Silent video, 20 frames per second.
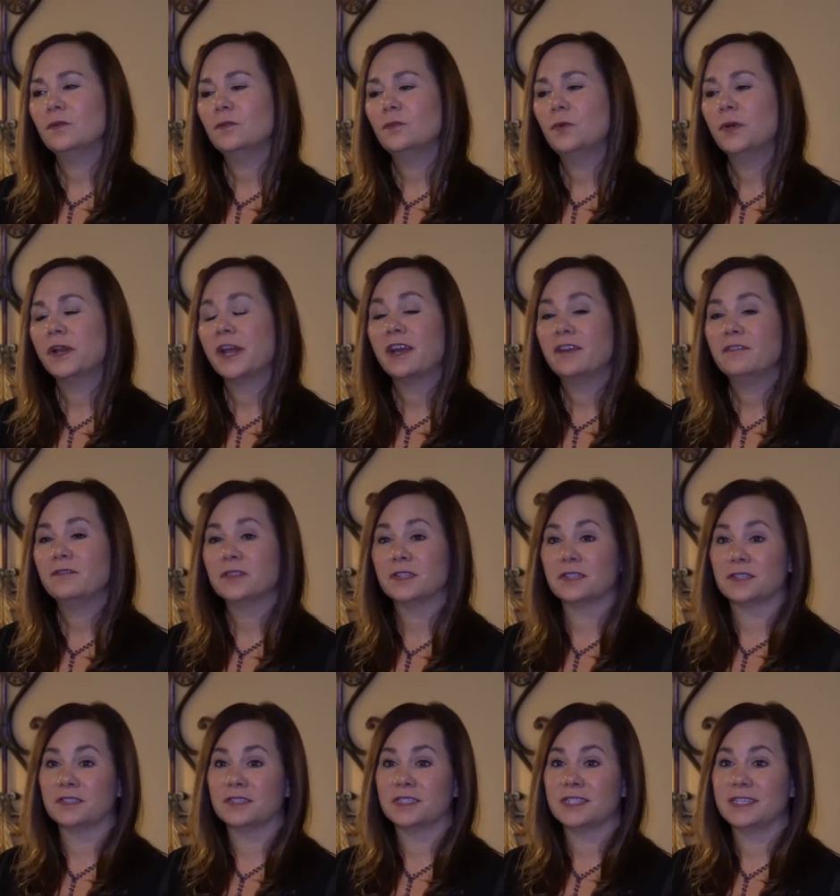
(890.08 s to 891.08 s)
what I've
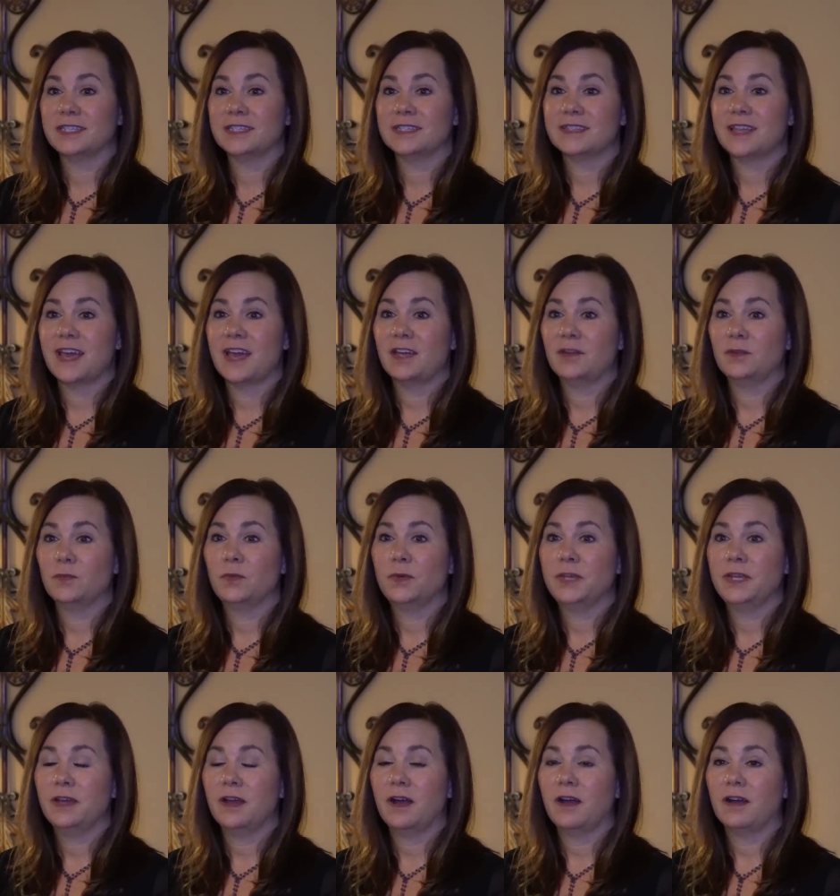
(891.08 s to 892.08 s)
learned is that
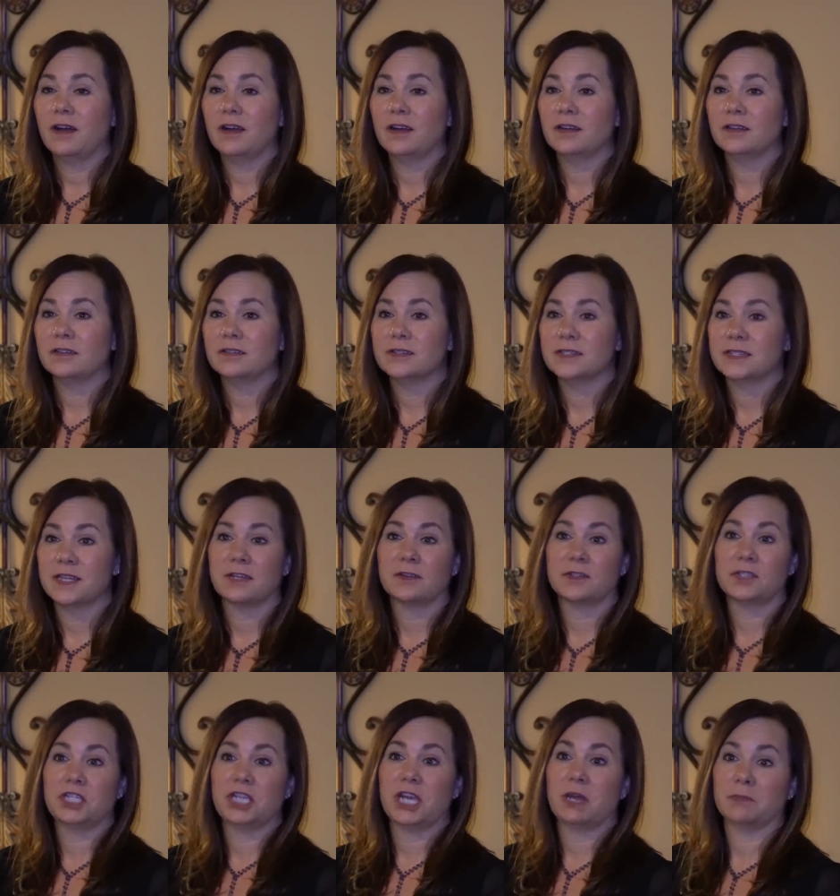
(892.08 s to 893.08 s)
we are
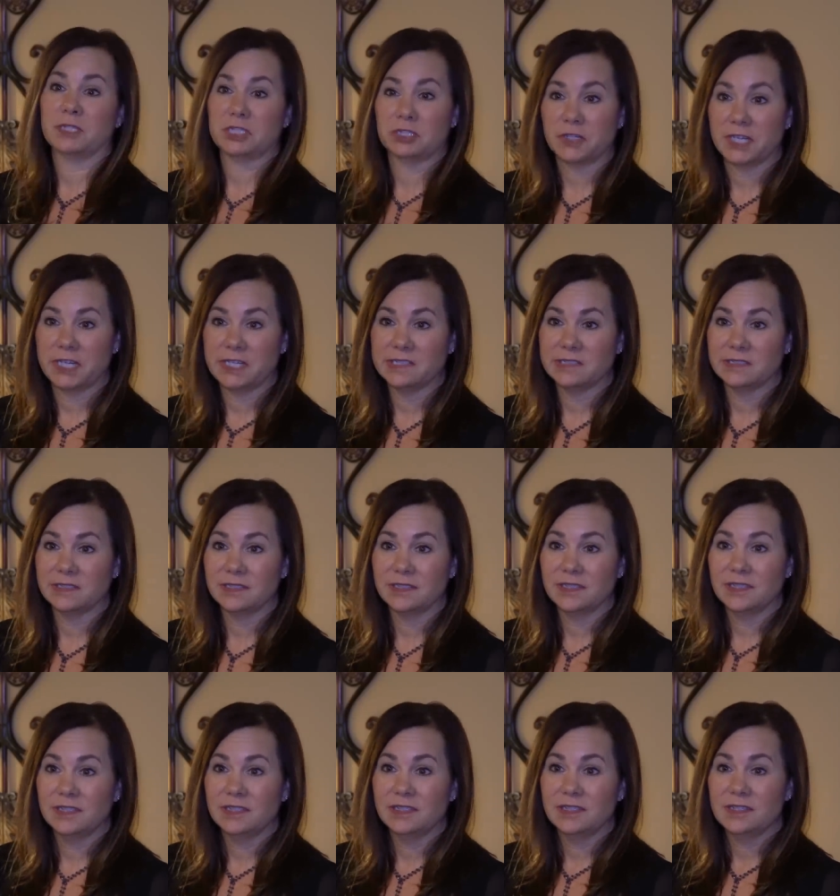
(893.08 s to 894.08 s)
sacred geometry.
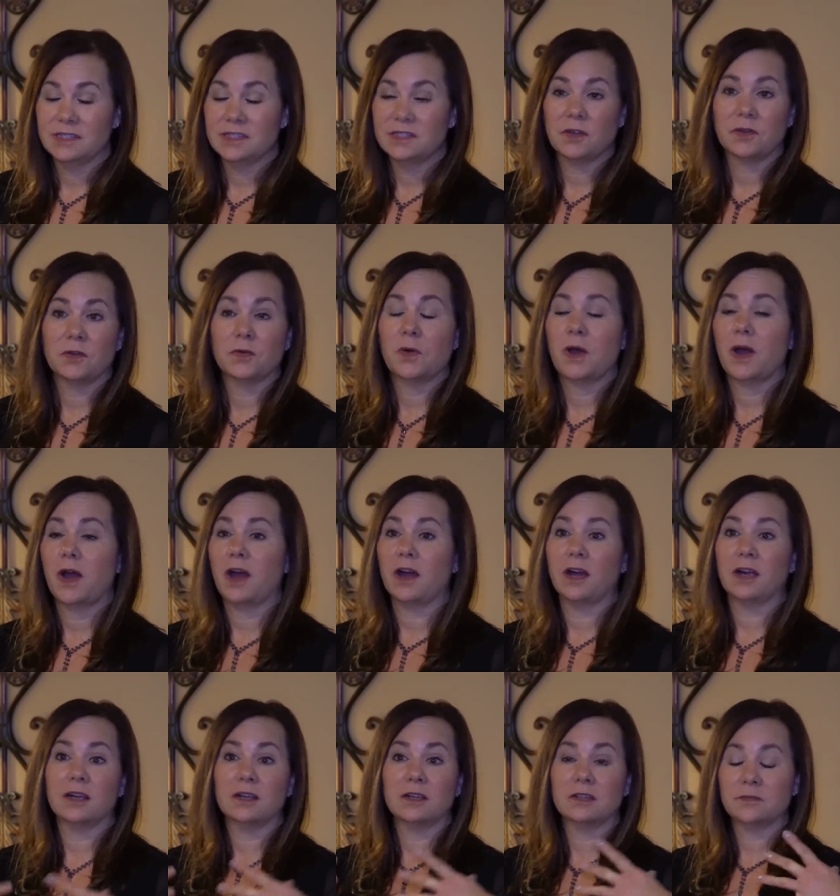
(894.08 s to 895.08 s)
So
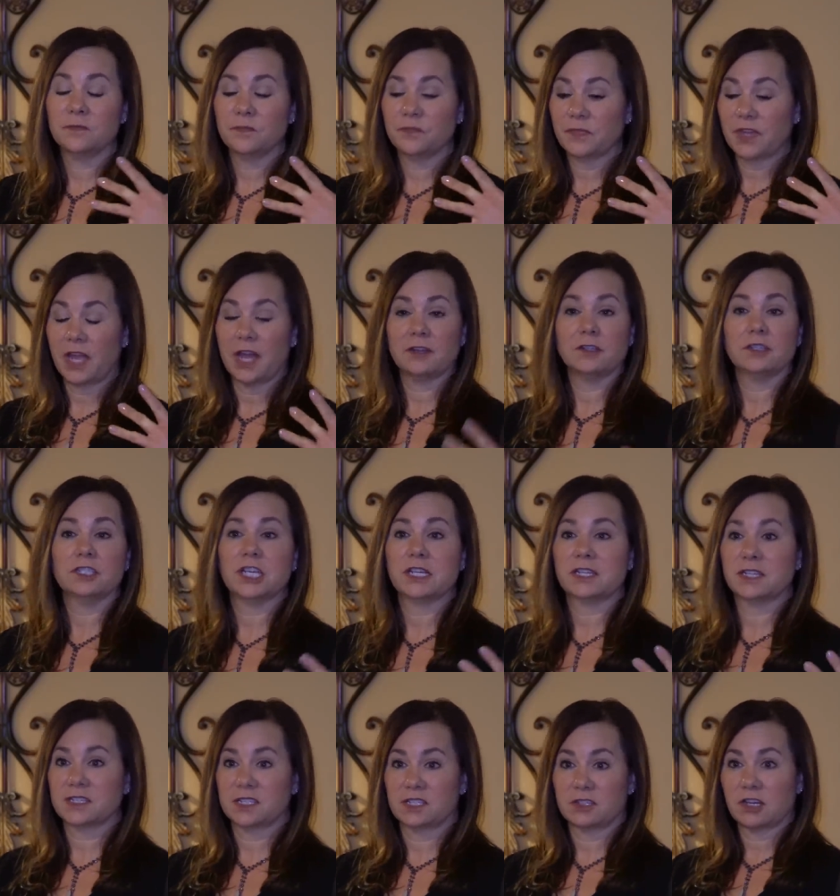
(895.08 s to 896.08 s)
our
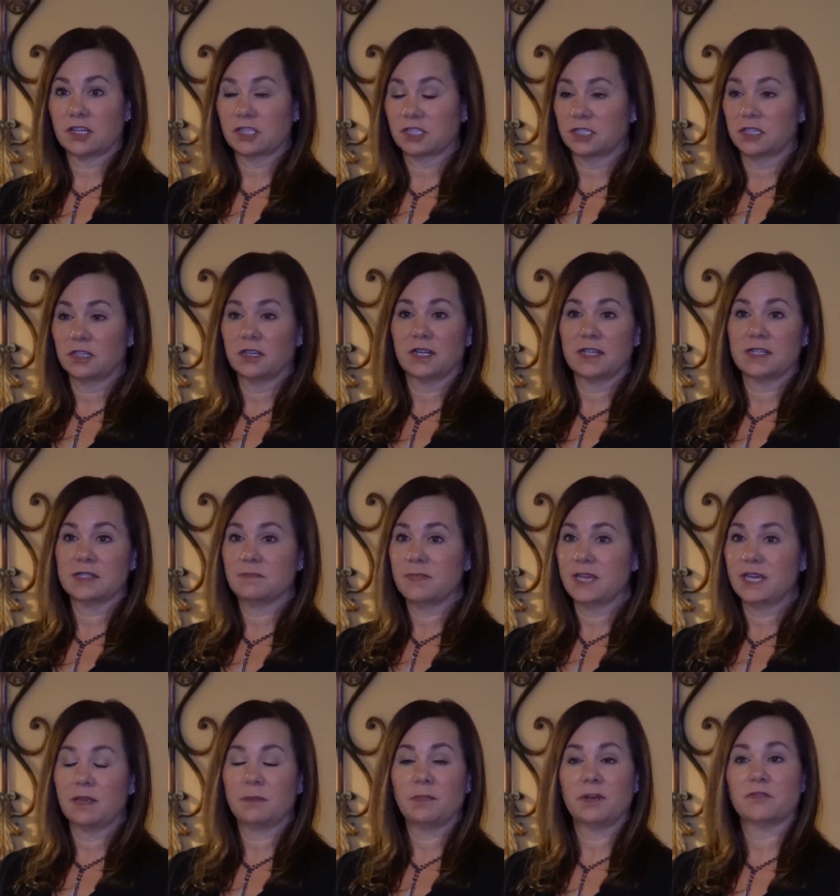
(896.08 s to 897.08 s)
energetic structure is
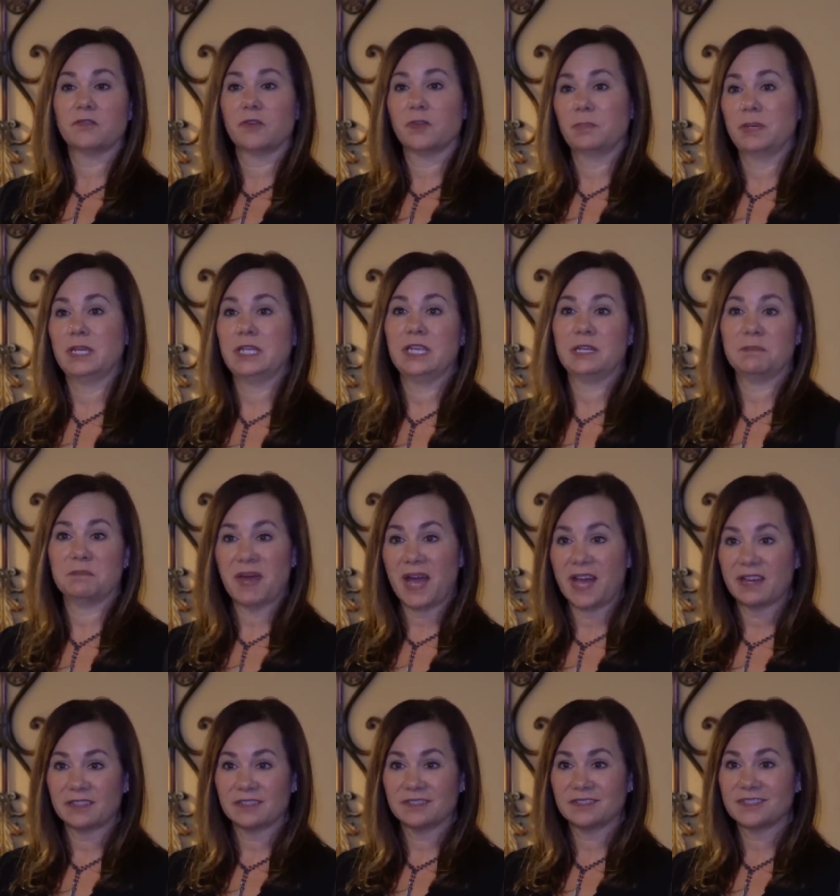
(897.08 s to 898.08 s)
made up of repeating
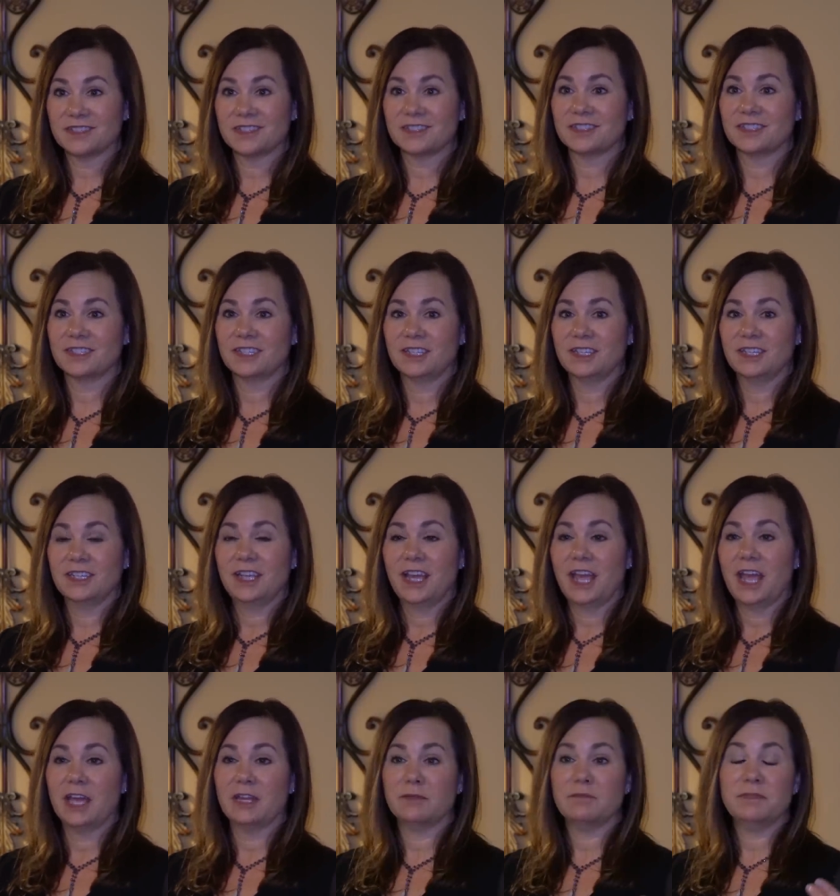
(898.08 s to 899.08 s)
patterns.
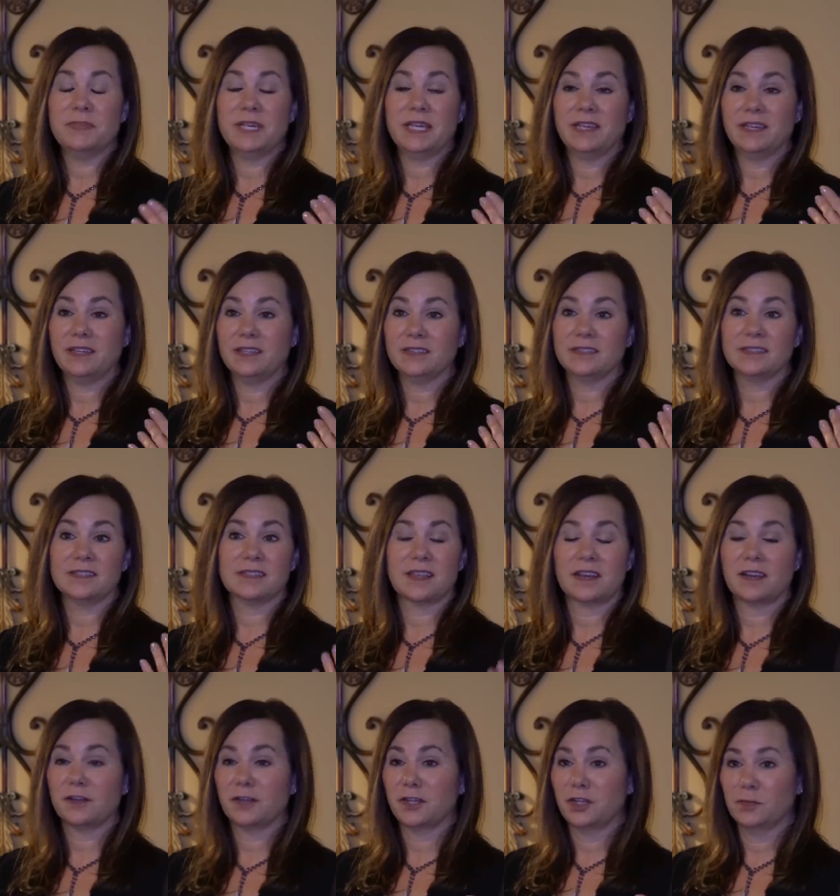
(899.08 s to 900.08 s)
And beings
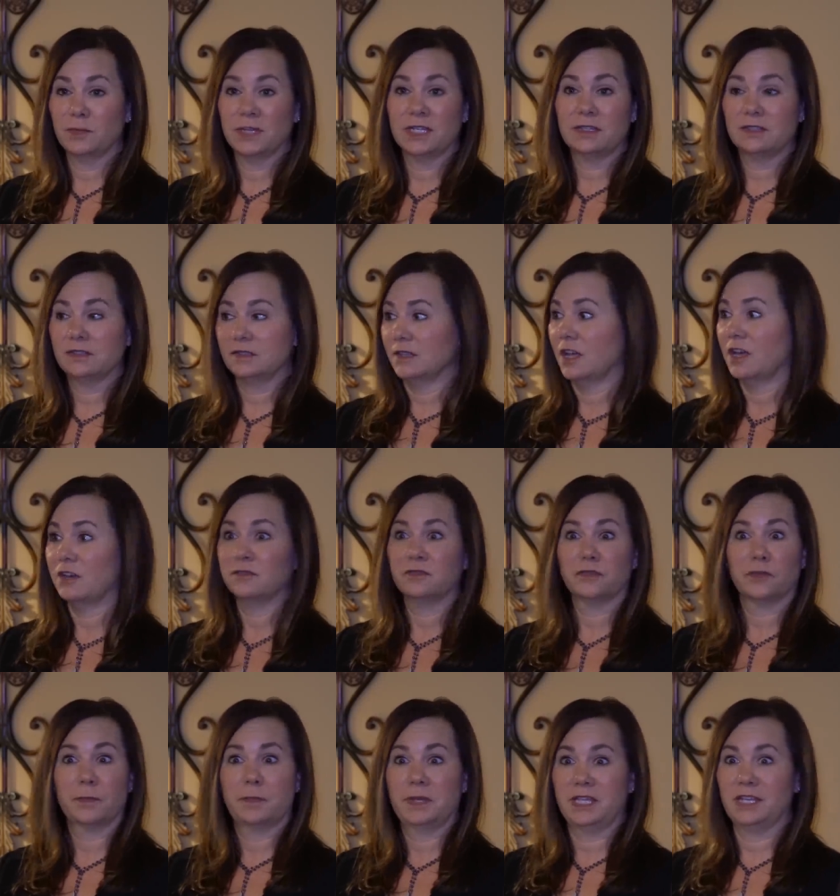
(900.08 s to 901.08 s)
that are human love
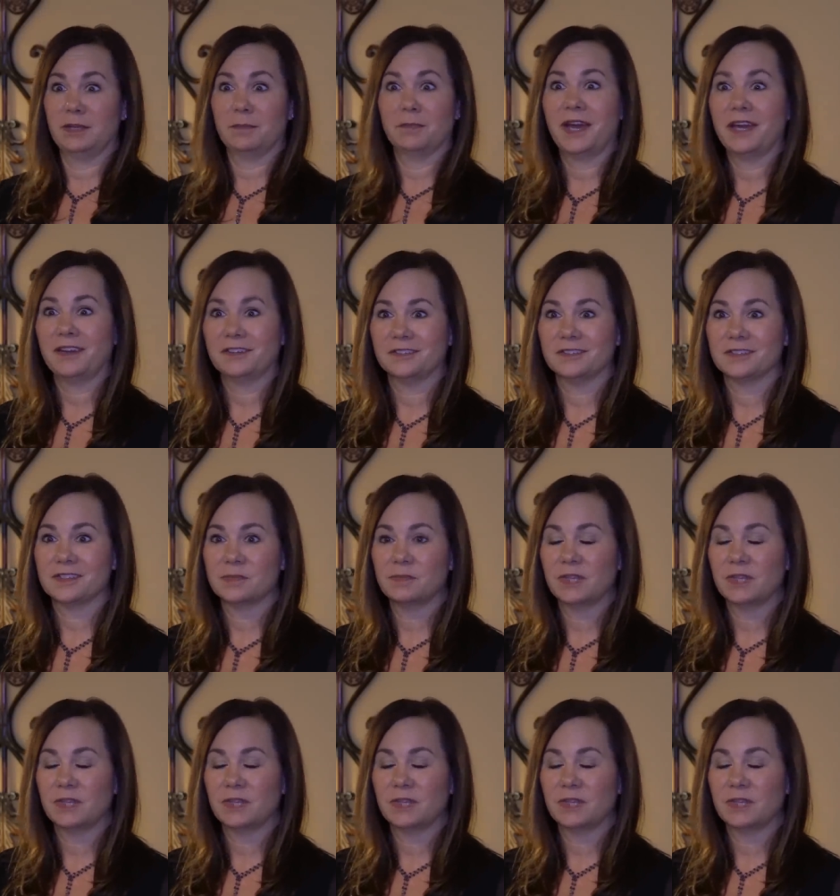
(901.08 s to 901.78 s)
repeating patterns,